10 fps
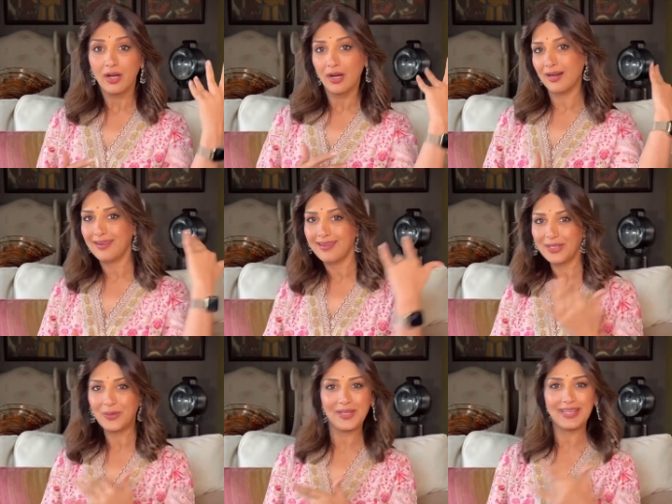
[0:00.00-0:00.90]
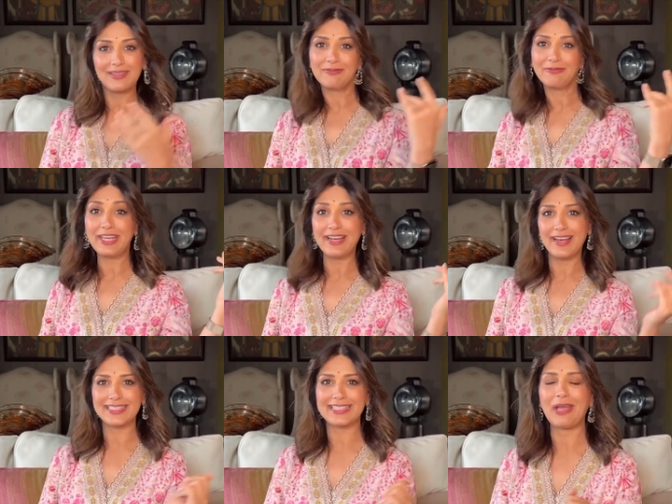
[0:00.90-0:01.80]
uh, you know, that
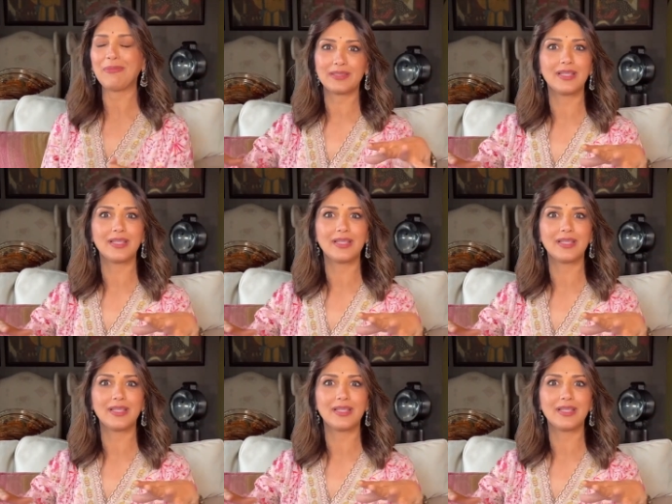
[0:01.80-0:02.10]
Veena step.